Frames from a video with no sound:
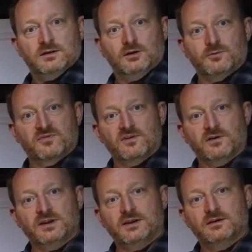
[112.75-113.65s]

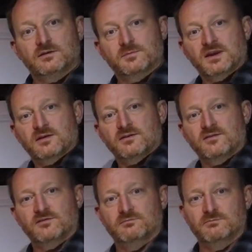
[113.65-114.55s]
lopsided,
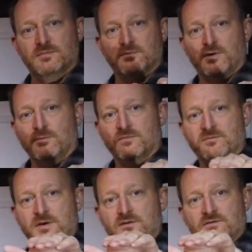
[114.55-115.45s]
because the bottom
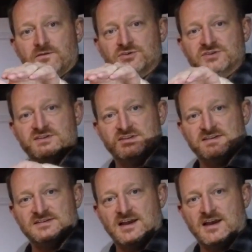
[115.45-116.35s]
of most fridges
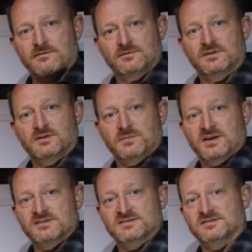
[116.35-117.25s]
does that,
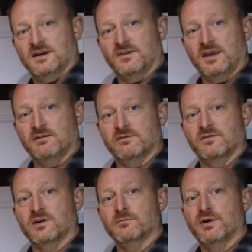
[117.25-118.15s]
because under here is
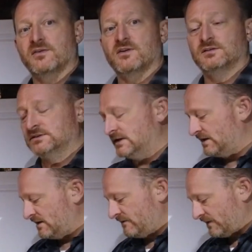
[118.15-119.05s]
the compressor
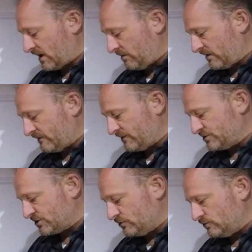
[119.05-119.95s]
for keeping the
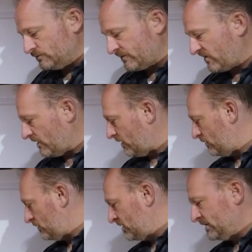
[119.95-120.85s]
fridge cool.
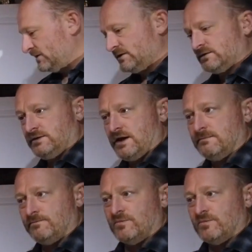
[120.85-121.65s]
So yeah,